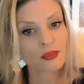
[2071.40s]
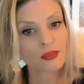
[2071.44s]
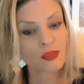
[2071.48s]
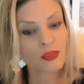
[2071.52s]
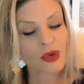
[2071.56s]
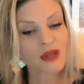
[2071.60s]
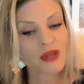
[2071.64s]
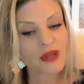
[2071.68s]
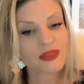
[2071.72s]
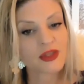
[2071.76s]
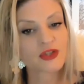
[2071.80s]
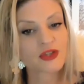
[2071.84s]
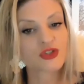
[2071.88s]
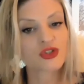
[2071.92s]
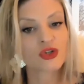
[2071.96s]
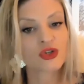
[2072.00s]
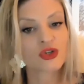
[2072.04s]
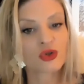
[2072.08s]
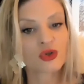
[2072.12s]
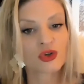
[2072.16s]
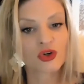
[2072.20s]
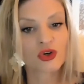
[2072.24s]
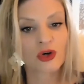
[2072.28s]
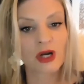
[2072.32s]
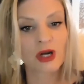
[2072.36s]
But the
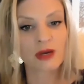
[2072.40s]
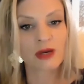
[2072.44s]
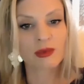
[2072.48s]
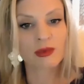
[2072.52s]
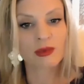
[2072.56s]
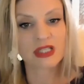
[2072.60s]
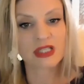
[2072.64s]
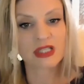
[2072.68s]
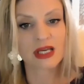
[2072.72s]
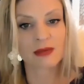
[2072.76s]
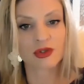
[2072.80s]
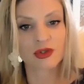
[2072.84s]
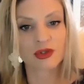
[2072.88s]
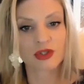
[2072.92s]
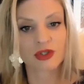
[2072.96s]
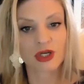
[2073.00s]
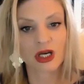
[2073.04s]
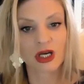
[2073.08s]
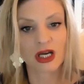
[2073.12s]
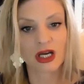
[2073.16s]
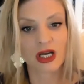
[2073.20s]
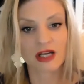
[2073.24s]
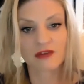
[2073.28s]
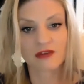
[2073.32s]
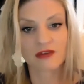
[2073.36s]
sooner I was able to
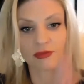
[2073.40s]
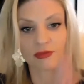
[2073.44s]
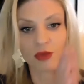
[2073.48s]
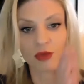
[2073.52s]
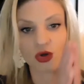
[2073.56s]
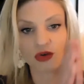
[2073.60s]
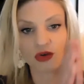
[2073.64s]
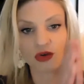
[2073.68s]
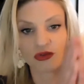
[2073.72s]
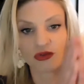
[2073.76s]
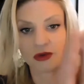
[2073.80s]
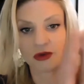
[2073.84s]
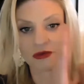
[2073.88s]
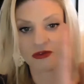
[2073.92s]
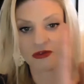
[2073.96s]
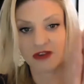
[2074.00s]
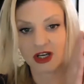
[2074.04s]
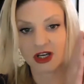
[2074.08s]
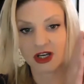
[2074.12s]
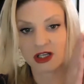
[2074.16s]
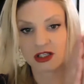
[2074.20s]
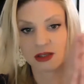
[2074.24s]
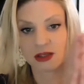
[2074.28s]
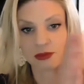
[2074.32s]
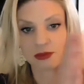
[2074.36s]
kind of move from
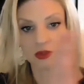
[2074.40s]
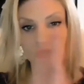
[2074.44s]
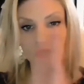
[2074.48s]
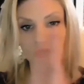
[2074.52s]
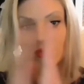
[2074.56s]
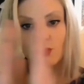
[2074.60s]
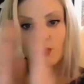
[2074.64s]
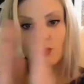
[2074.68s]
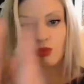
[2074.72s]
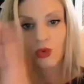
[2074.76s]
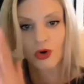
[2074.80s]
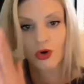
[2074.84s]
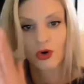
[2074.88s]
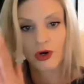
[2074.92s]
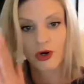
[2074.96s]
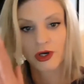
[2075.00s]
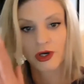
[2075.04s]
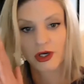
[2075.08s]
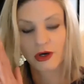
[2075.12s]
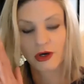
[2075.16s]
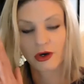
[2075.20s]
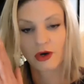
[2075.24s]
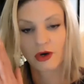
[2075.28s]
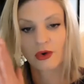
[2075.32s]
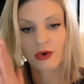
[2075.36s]
victim to
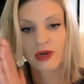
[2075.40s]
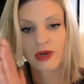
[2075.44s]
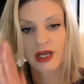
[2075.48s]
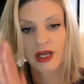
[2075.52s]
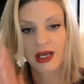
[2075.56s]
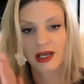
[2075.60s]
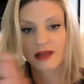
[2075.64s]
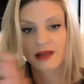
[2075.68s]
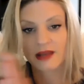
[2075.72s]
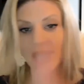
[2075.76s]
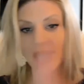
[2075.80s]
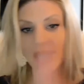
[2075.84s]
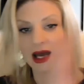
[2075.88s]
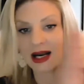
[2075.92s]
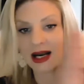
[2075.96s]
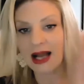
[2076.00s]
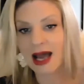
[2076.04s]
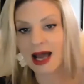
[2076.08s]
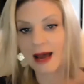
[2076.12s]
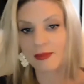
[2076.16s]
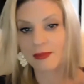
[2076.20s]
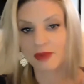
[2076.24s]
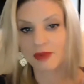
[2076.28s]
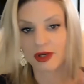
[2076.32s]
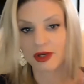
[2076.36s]
warrior, okay, that
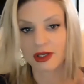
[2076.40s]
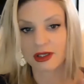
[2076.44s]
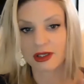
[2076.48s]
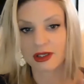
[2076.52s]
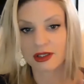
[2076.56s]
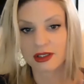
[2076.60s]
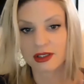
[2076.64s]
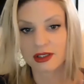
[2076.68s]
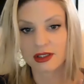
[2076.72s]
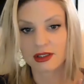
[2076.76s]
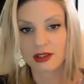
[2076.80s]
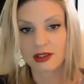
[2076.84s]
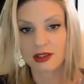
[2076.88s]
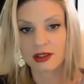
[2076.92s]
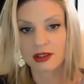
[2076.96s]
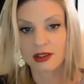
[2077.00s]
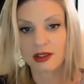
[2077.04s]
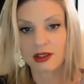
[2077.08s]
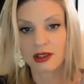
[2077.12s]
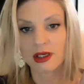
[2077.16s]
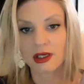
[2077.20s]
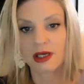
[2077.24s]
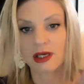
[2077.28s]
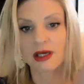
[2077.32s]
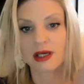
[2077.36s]
happened.
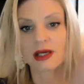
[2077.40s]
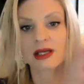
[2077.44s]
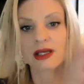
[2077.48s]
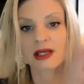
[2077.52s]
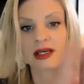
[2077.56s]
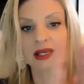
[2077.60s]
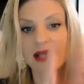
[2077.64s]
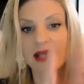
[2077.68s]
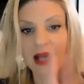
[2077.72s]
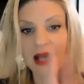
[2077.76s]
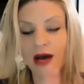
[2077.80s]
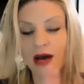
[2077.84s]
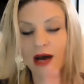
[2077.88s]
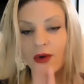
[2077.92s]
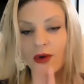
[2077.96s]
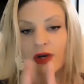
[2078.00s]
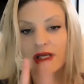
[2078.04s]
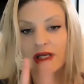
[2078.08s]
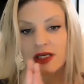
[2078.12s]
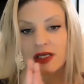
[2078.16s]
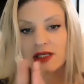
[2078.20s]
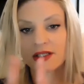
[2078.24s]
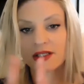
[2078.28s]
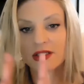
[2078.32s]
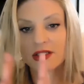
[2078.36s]
Now
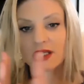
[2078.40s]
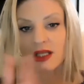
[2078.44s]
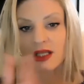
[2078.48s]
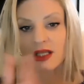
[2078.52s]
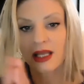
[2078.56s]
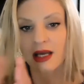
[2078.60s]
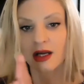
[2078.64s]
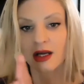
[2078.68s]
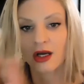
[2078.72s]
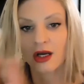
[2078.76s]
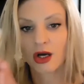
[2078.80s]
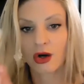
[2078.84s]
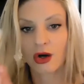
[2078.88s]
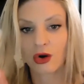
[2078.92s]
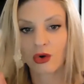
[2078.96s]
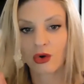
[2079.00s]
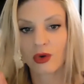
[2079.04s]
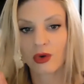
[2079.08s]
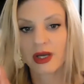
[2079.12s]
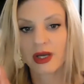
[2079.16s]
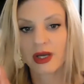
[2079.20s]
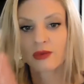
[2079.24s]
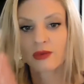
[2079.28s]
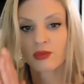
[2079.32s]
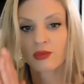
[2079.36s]
I need to let
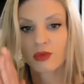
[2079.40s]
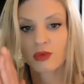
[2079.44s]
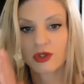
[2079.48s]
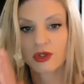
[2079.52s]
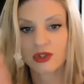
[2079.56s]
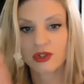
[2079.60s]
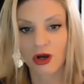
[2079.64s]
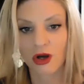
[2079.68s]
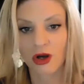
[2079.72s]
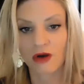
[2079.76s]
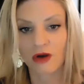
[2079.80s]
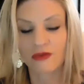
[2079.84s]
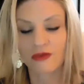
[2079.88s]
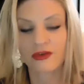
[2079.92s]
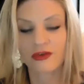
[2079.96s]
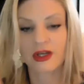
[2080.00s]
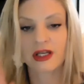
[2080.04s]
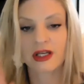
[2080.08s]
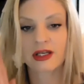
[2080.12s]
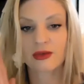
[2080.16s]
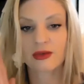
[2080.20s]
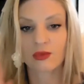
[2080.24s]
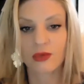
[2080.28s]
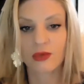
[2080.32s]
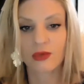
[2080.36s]
go and resolve
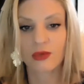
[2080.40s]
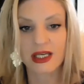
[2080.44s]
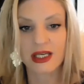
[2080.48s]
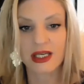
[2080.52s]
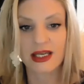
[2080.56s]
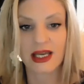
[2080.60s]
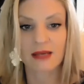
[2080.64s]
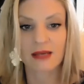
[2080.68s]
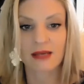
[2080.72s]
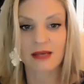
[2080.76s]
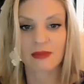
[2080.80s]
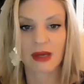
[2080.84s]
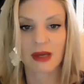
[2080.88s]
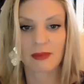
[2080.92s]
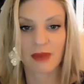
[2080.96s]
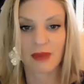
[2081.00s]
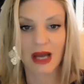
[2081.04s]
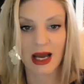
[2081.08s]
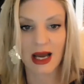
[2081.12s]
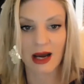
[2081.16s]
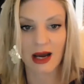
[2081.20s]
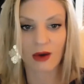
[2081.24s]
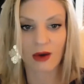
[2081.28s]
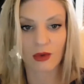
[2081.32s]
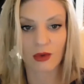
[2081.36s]
and regain my
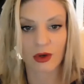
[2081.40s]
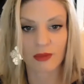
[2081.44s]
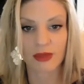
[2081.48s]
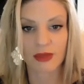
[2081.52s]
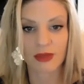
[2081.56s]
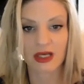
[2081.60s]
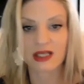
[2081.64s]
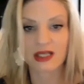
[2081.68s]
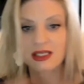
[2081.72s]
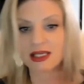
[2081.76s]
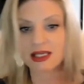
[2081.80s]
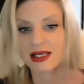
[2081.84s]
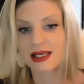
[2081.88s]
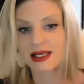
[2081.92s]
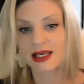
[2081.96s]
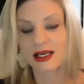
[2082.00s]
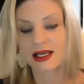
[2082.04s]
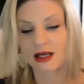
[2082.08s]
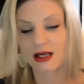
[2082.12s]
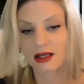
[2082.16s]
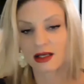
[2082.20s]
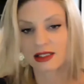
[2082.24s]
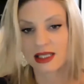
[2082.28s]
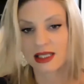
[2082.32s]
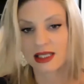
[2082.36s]
power, because he
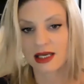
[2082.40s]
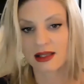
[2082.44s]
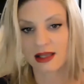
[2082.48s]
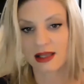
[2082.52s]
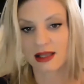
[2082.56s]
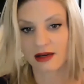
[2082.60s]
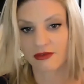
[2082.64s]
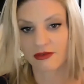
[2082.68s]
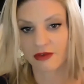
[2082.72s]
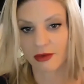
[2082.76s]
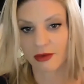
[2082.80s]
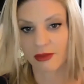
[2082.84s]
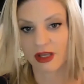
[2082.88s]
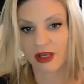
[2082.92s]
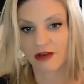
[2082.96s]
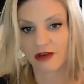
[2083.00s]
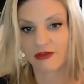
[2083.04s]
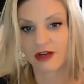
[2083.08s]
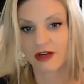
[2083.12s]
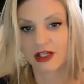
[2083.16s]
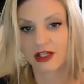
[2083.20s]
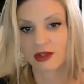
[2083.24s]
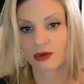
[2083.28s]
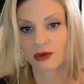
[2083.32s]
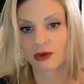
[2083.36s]
cannot take that from me
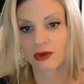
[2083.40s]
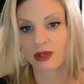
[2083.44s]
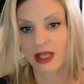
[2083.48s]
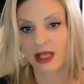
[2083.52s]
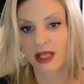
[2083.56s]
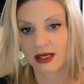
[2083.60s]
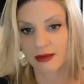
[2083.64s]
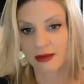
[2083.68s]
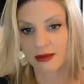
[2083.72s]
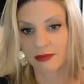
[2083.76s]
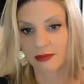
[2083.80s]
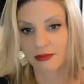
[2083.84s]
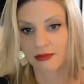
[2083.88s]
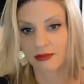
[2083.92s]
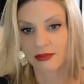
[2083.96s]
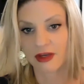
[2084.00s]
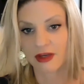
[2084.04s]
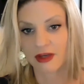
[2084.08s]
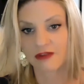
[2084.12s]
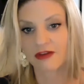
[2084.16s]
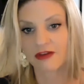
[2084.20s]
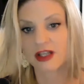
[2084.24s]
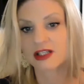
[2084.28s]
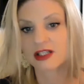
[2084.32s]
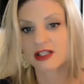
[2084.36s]
if I don't let him,
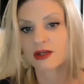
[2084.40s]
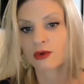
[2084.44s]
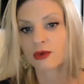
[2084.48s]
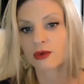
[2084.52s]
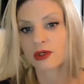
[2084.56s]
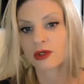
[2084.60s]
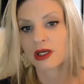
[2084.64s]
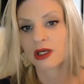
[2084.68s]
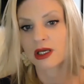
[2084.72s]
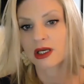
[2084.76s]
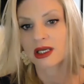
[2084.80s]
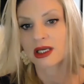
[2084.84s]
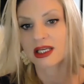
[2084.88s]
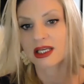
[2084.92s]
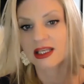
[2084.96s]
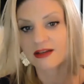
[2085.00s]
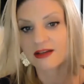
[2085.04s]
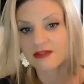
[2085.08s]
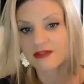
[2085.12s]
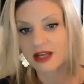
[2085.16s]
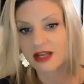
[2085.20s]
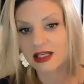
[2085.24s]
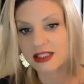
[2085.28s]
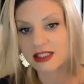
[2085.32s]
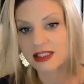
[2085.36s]
if I don't
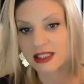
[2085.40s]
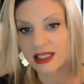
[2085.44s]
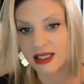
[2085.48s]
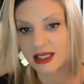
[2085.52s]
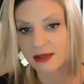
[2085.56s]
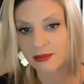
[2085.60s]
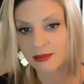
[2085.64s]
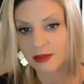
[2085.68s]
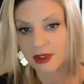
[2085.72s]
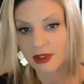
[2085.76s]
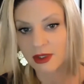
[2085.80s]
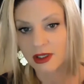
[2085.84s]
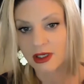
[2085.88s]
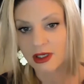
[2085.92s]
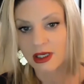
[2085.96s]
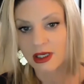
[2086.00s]
give that to him.